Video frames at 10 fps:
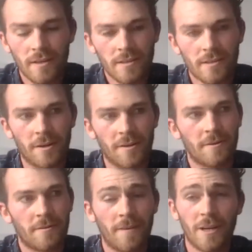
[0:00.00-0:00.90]

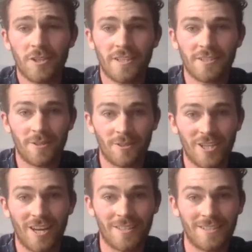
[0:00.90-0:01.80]
So fashion is a real
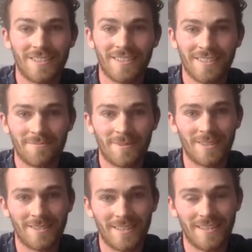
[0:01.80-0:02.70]
challenge
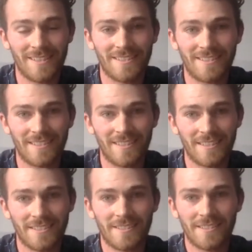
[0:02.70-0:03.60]
because it's
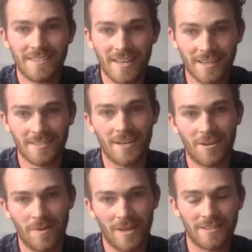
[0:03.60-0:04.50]

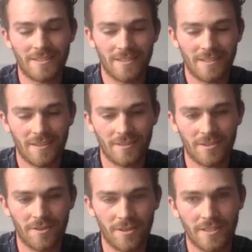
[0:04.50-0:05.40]
textile based, and
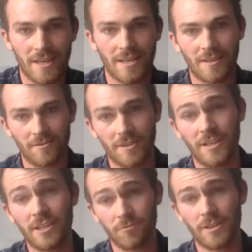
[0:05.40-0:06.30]
so you
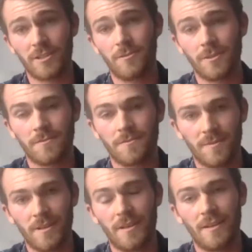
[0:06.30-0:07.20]
need a resource
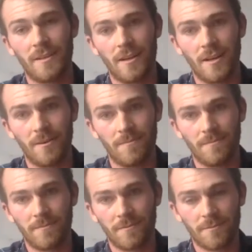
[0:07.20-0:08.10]
from the
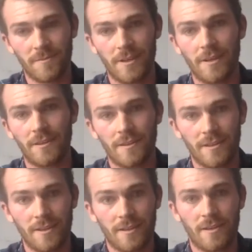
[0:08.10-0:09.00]
earth,
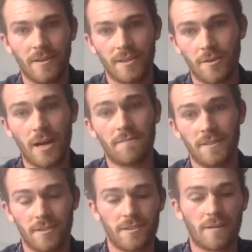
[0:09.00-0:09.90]
and then you have
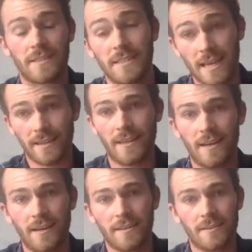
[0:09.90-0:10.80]
to take
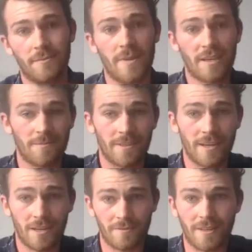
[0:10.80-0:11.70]
that, you make something
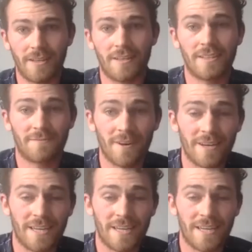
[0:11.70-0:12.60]
out of it, and it's
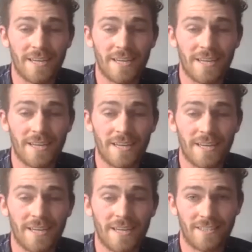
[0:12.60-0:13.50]
very
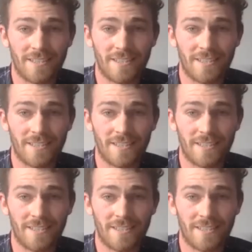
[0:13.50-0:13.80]
easy